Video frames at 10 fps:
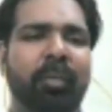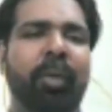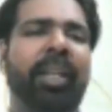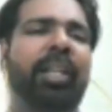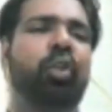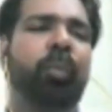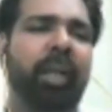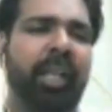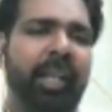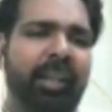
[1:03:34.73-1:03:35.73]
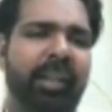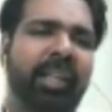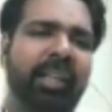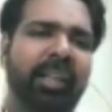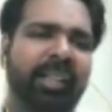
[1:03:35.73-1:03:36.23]
very
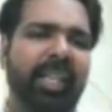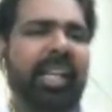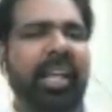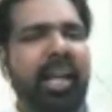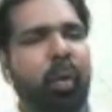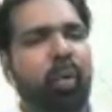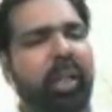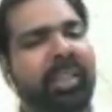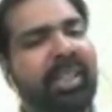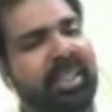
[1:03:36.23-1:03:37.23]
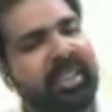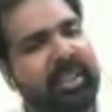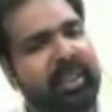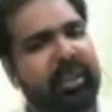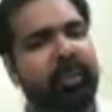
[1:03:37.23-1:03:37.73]
jubilantly, yelling out in
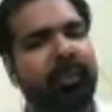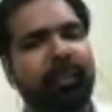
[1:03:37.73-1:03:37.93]
success.